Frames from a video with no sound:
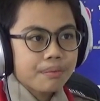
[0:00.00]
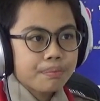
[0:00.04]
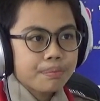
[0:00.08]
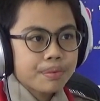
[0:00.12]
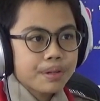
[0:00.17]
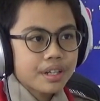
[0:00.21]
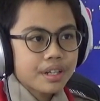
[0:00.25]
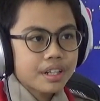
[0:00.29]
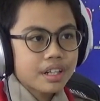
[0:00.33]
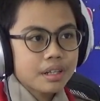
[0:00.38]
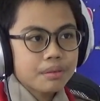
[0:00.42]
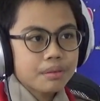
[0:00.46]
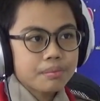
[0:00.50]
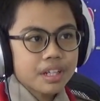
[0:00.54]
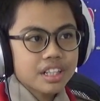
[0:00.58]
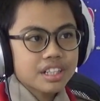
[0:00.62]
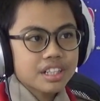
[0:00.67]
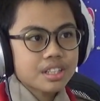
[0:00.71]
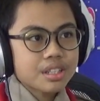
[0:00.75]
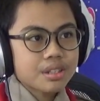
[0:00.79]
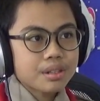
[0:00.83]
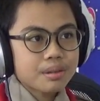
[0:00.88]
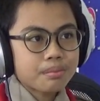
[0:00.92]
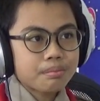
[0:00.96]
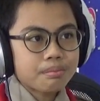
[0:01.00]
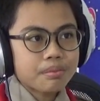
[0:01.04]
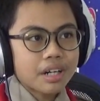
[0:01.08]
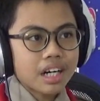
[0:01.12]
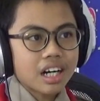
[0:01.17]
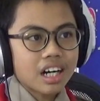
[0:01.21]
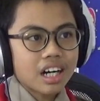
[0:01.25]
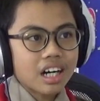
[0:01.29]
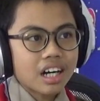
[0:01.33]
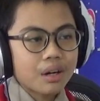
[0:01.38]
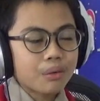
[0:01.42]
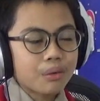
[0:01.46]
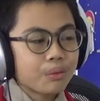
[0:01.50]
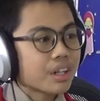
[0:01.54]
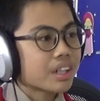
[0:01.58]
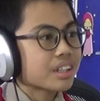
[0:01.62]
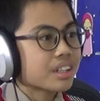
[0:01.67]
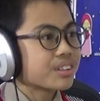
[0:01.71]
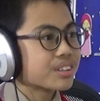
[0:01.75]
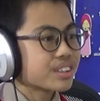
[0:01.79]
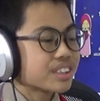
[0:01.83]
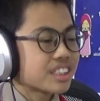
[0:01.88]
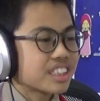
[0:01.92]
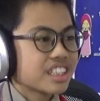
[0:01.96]
pretty much my
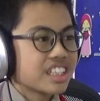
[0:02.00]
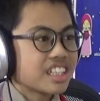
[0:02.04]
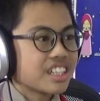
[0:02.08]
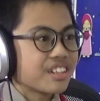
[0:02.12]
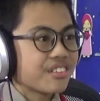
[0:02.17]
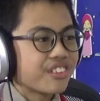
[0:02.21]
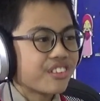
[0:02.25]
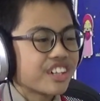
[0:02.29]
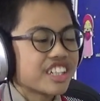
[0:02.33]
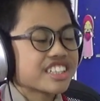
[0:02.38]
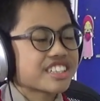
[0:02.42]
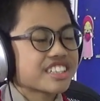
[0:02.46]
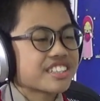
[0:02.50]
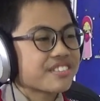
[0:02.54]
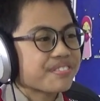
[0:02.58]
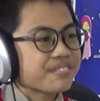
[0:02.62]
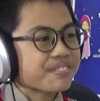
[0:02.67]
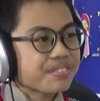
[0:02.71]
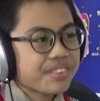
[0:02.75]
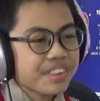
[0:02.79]
word routine was,